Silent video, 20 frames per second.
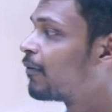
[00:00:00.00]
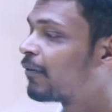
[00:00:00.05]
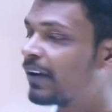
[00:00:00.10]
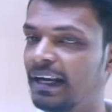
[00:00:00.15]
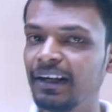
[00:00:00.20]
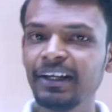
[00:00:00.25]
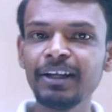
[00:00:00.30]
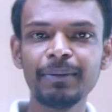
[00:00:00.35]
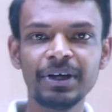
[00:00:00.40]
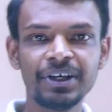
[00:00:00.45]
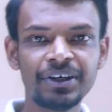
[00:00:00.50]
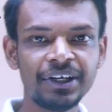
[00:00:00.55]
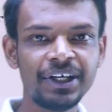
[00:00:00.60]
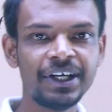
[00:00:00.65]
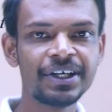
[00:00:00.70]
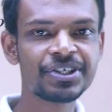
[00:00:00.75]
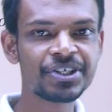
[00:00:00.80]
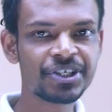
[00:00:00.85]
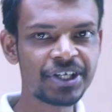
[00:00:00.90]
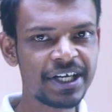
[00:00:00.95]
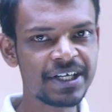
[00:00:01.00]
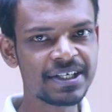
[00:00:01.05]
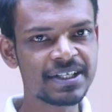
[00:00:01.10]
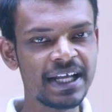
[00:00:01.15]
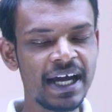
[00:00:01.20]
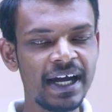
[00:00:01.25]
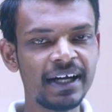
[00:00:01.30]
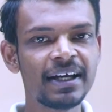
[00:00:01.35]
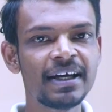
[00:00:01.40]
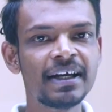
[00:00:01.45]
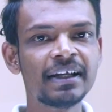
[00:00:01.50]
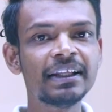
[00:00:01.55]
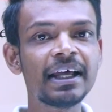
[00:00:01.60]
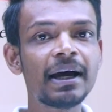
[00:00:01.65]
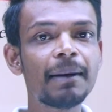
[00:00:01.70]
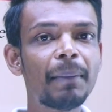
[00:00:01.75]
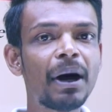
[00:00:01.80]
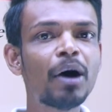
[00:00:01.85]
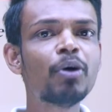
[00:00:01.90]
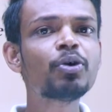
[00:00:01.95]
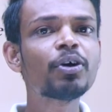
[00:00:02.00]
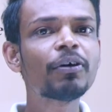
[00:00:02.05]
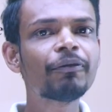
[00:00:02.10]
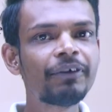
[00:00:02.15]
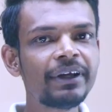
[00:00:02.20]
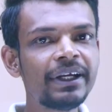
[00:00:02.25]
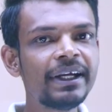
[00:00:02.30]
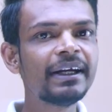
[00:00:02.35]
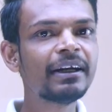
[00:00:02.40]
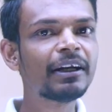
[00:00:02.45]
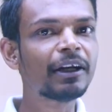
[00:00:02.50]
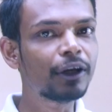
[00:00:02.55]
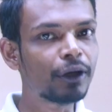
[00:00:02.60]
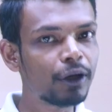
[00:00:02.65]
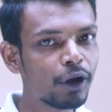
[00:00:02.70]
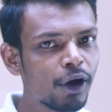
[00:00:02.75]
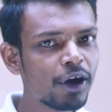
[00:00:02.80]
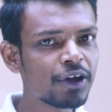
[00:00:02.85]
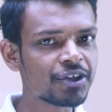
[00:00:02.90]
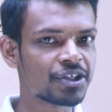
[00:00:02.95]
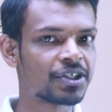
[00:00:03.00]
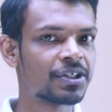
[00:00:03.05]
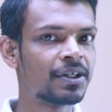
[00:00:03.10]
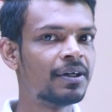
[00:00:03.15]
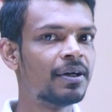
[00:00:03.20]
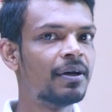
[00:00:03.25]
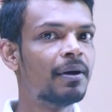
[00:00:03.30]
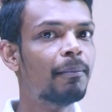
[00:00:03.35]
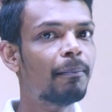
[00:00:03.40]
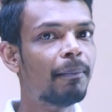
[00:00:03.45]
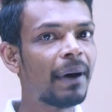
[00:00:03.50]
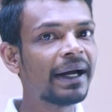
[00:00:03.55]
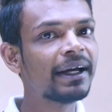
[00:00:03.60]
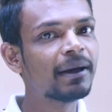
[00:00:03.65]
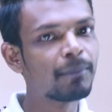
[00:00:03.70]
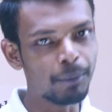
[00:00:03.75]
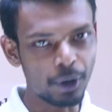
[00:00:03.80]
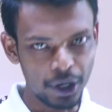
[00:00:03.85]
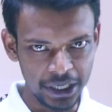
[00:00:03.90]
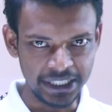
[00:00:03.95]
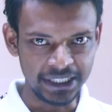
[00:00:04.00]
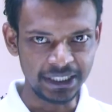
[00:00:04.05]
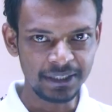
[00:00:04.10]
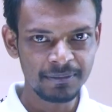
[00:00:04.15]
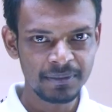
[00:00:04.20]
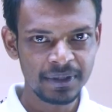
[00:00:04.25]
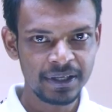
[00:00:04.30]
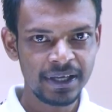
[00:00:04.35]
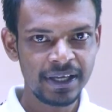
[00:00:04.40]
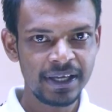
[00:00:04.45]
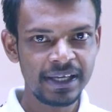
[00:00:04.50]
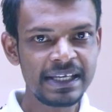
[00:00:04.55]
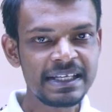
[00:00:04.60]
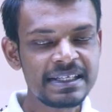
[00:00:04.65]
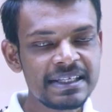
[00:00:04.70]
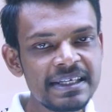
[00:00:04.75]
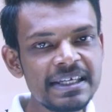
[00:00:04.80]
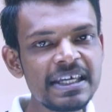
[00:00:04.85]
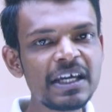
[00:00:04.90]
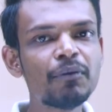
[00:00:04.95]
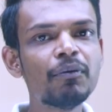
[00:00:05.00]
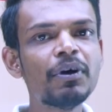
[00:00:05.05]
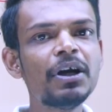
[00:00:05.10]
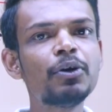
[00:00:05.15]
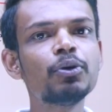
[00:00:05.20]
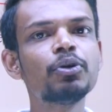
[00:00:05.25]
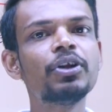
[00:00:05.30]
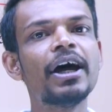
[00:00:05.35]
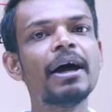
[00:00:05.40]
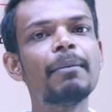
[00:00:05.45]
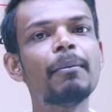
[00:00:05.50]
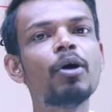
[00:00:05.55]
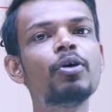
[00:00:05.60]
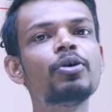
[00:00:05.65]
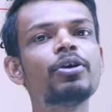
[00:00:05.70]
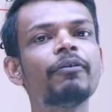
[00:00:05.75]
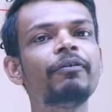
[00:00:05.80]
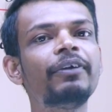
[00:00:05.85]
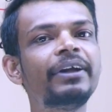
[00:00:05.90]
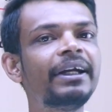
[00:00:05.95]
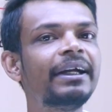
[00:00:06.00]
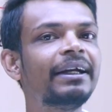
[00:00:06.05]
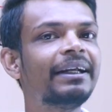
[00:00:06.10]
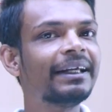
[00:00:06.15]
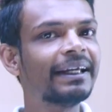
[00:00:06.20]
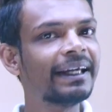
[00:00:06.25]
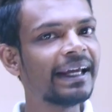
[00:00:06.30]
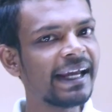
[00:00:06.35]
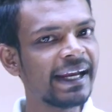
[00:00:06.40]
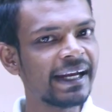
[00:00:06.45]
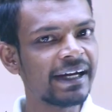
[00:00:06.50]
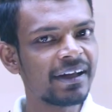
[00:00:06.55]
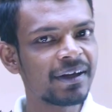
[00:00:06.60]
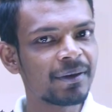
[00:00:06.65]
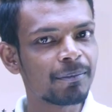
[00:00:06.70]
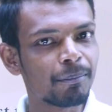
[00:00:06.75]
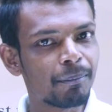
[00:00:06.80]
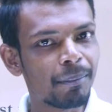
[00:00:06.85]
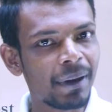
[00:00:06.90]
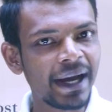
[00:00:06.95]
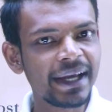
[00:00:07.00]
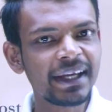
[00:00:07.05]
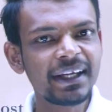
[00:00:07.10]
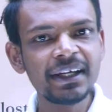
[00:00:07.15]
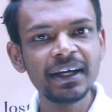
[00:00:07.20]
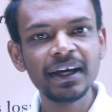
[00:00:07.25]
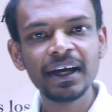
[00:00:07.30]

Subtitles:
of calorimetry, it states that the amount of heat lost by a body is equal to the amount of heat gained by